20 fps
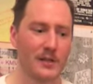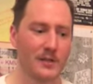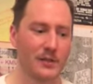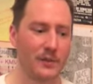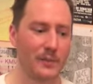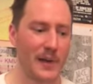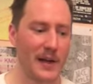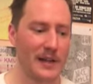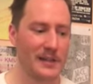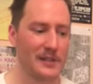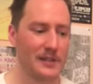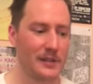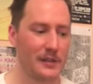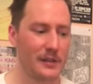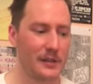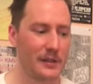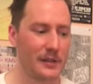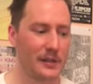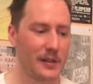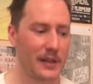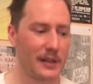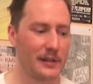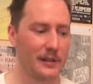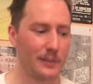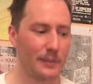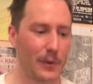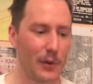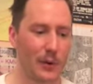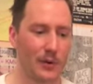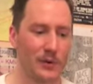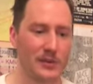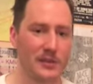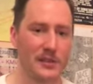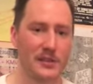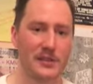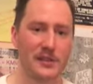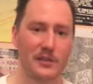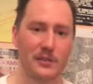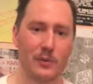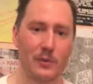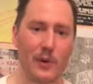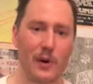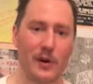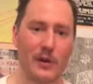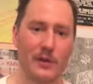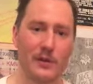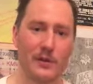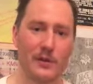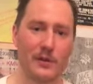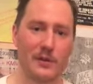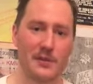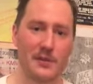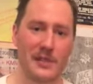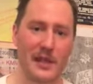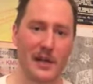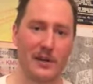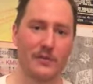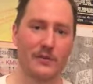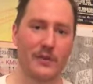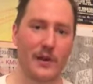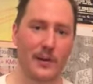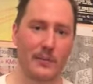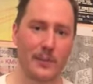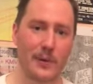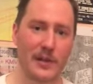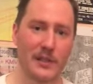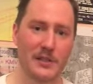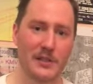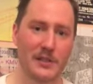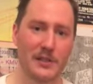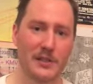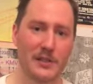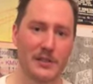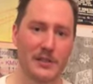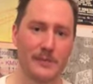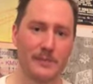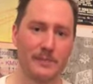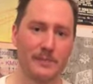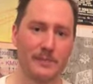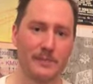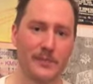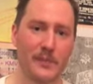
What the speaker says: So imagine that the pulses in the water are sound vibrations,